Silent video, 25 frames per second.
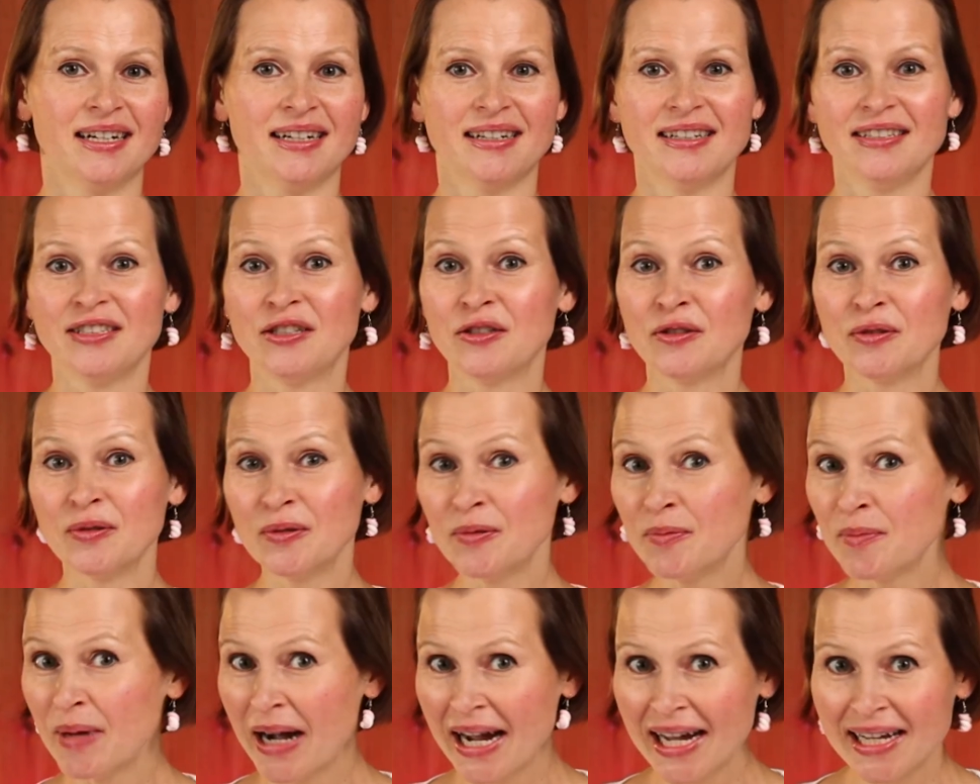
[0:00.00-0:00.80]
You
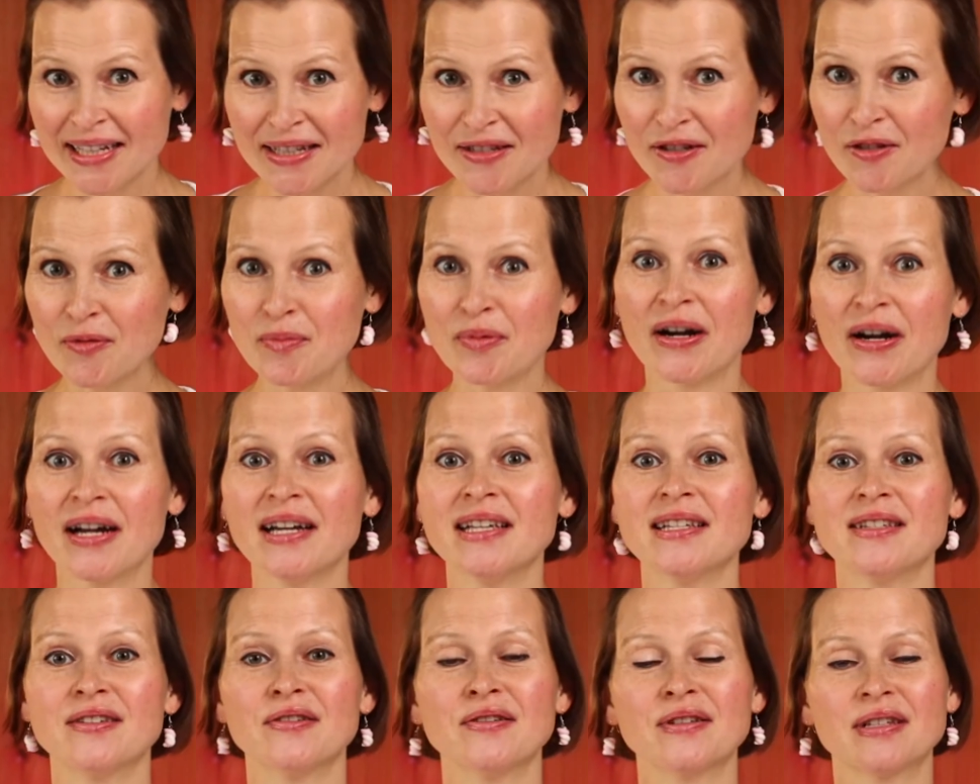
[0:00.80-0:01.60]
might
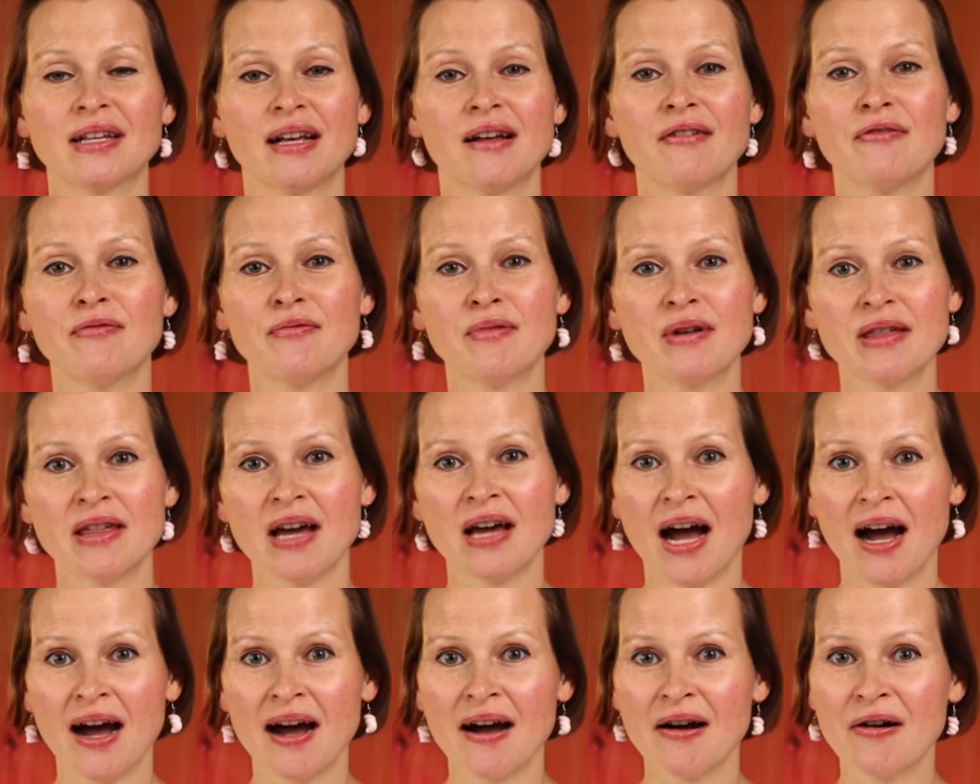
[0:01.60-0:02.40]
surprise yourself with
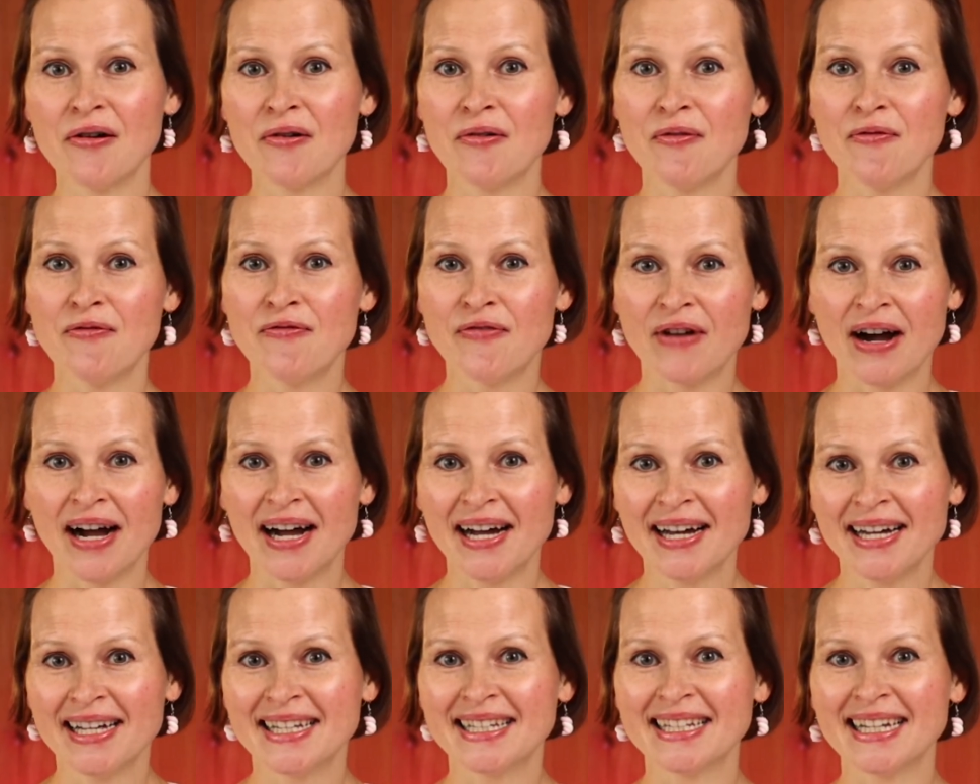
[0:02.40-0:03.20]
how
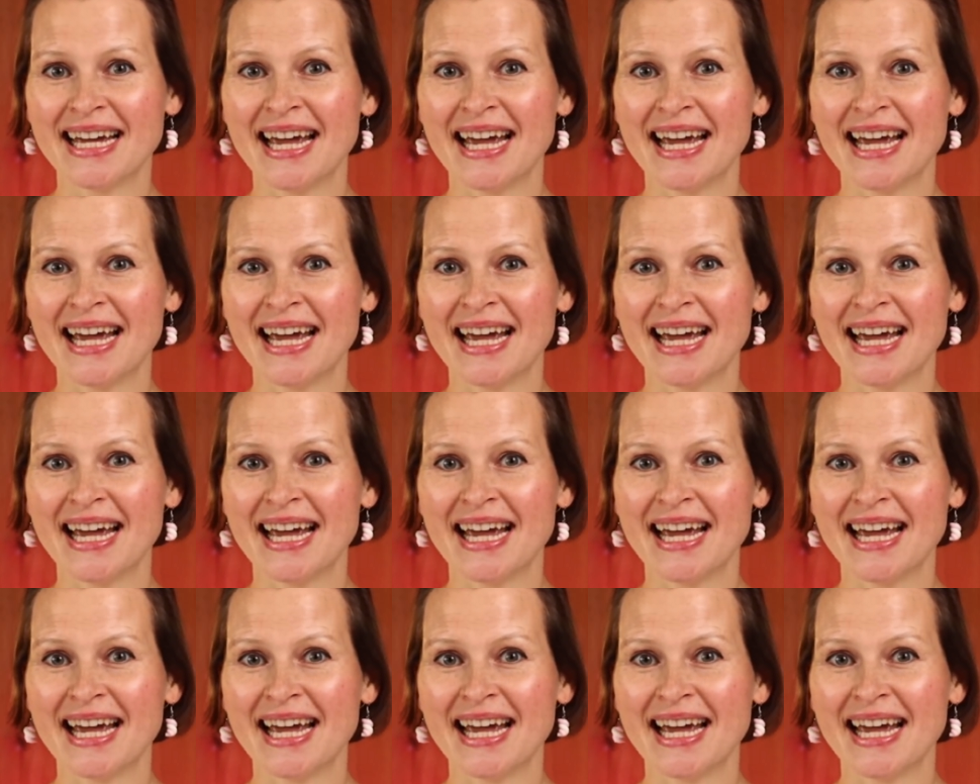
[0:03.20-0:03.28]
fun